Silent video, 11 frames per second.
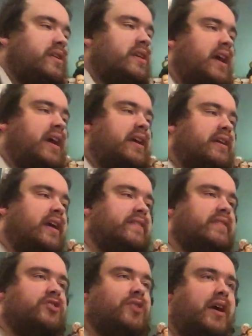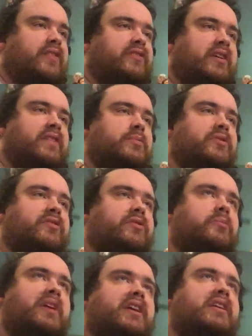And as he tries to get the musical
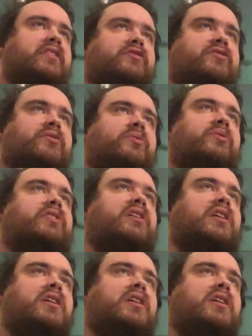made, he soon